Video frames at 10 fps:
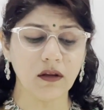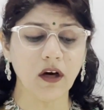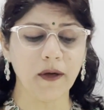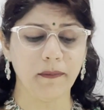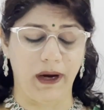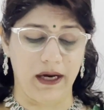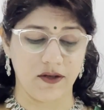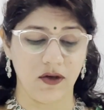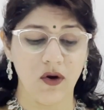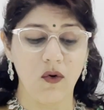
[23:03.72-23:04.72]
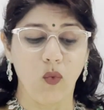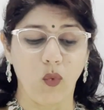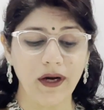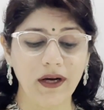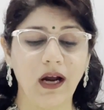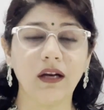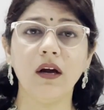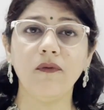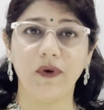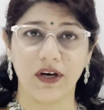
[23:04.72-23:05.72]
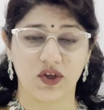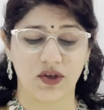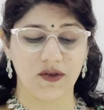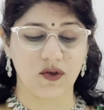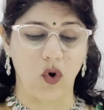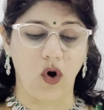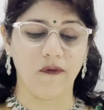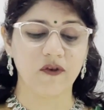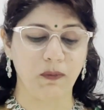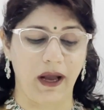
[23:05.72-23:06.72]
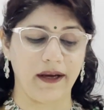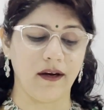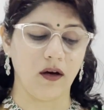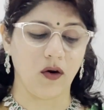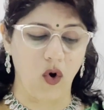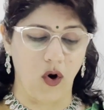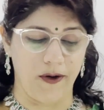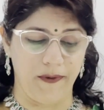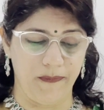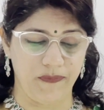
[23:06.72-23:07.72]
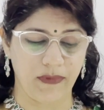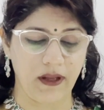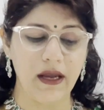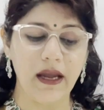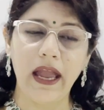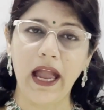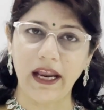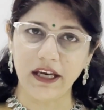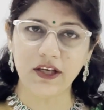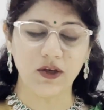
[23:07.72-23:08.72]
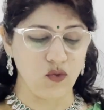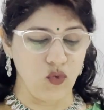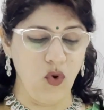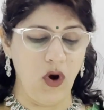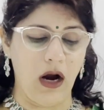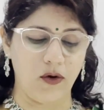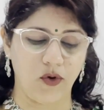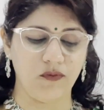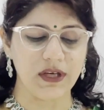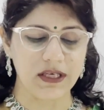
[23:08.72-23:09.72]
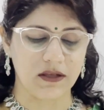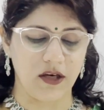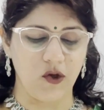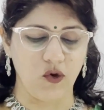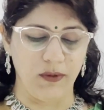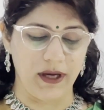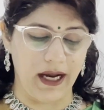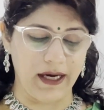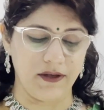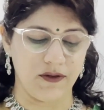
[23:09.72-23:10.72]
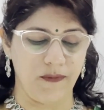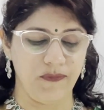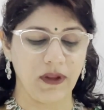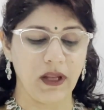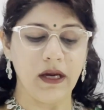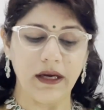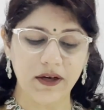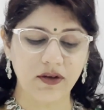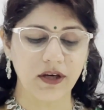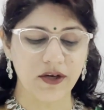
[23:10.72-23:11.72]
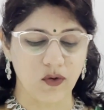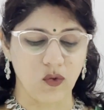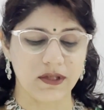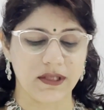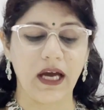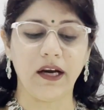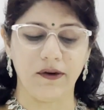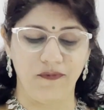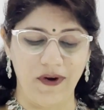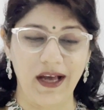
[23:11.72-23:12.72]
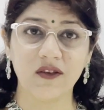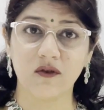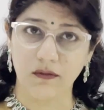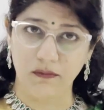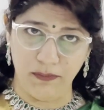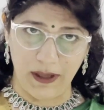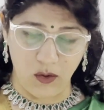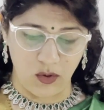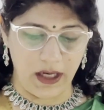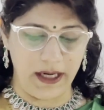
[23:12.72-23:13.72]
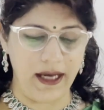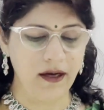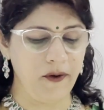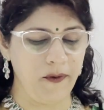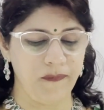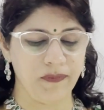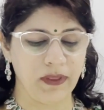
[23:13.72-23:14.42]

Third part, what are the functions of spinal cord? Any two out of these three you may write. It controls the reflex below the neck,